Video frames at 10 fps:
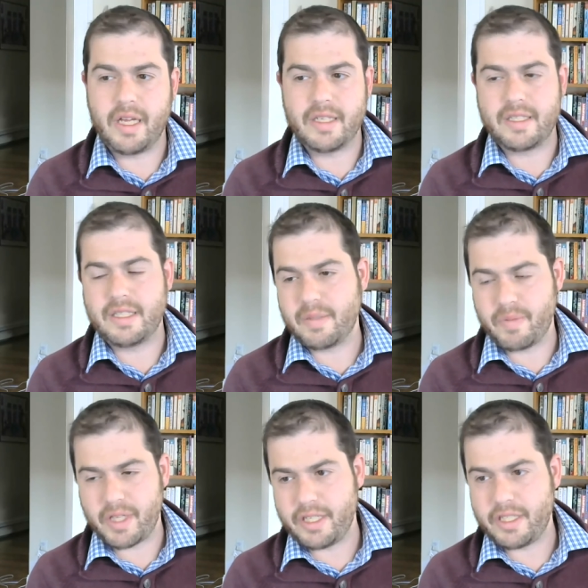as these
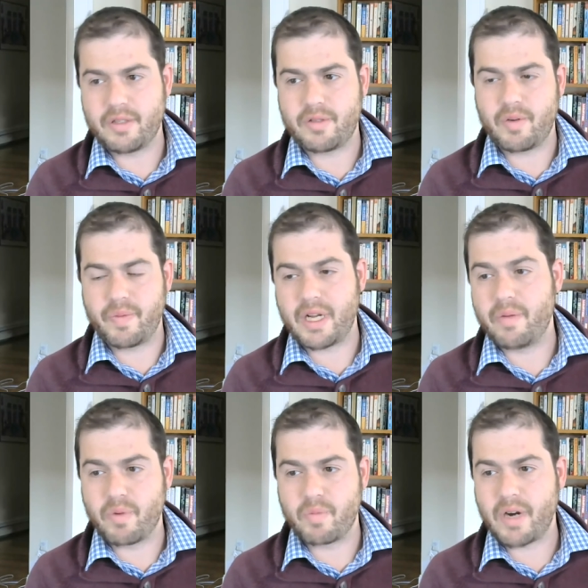simulations sort of become
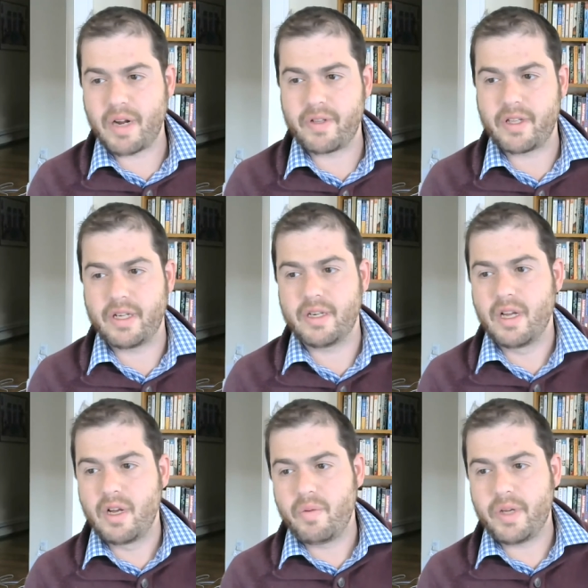more prevalent,
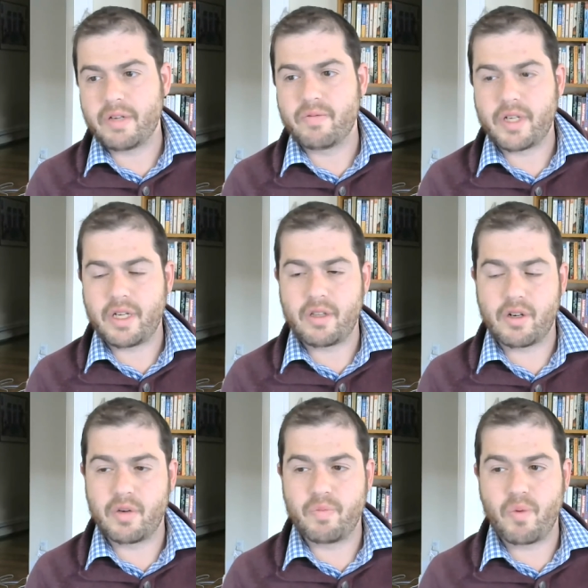we can really
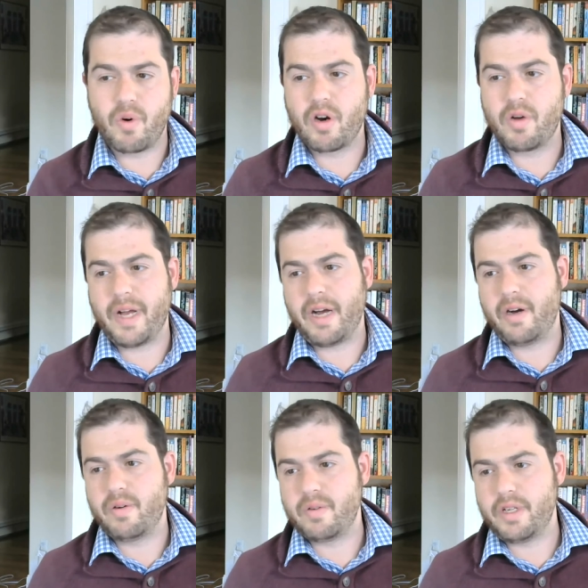learn more
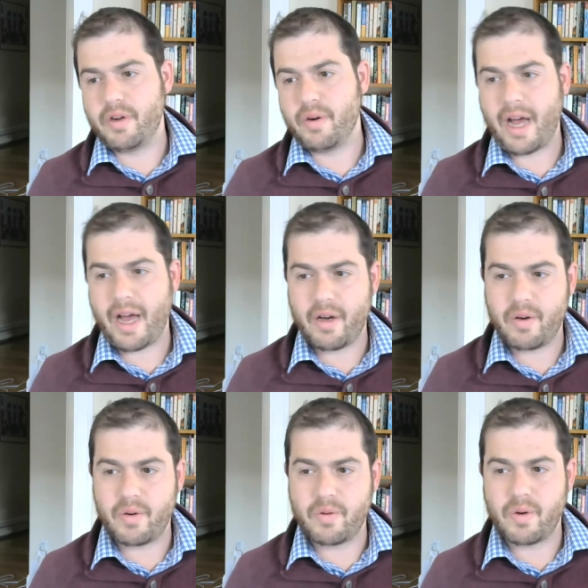about, you know,
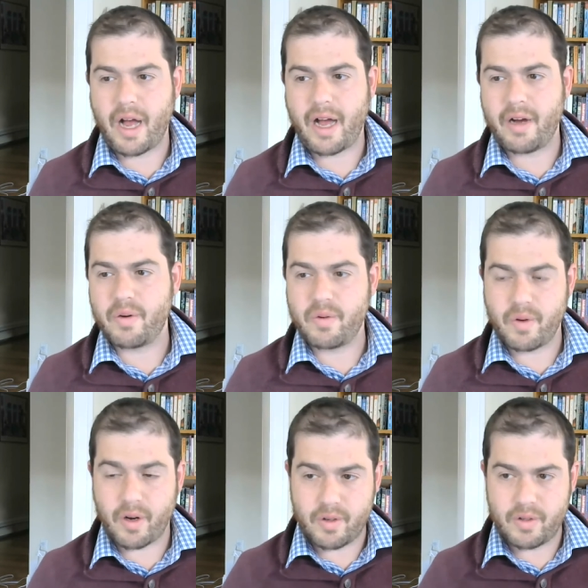how,
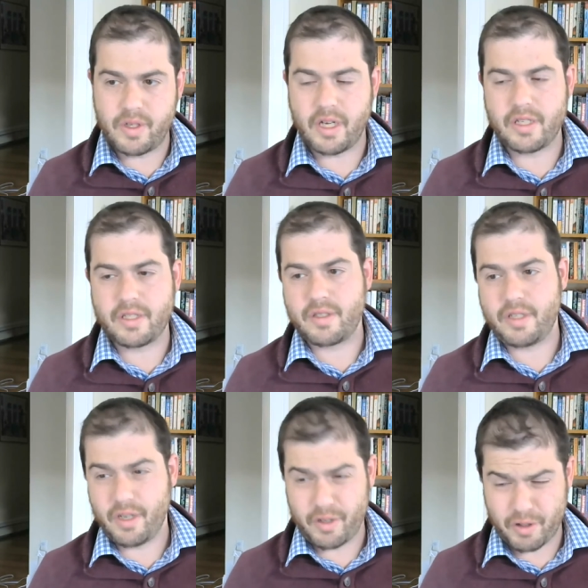how does,
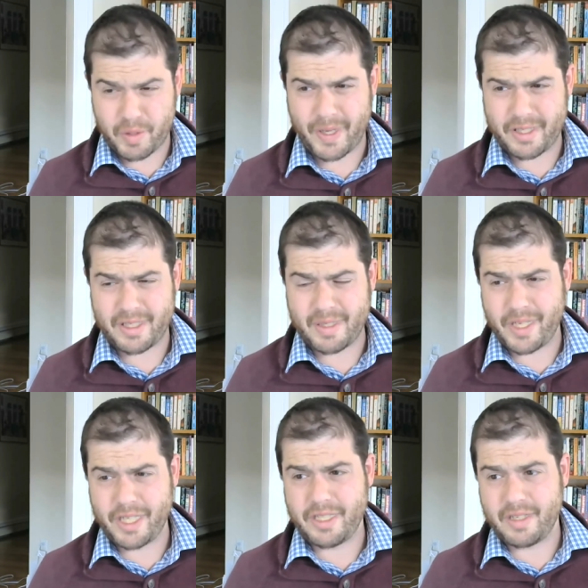you know, your response to
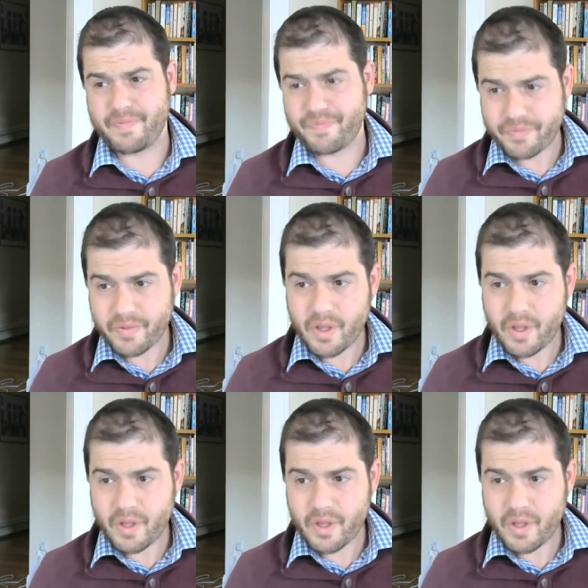simulation,